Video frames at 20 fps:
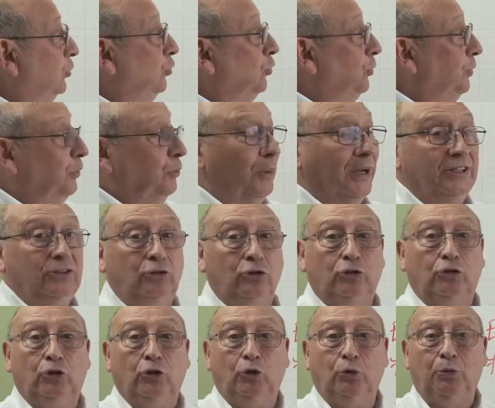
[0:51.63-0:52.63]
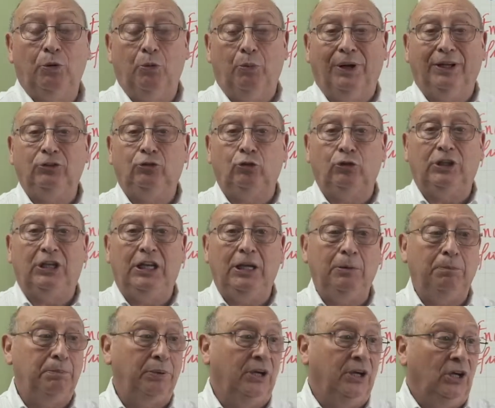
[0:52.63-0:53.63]
do we want to do? We want to
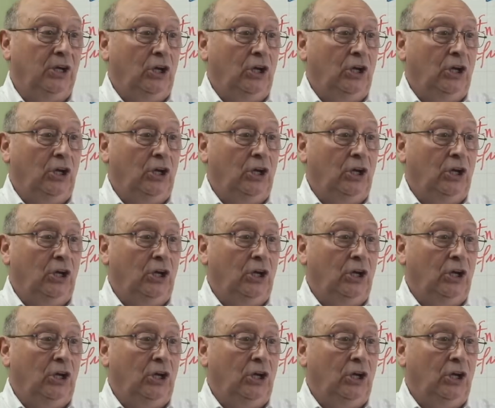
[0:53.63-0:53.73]
keep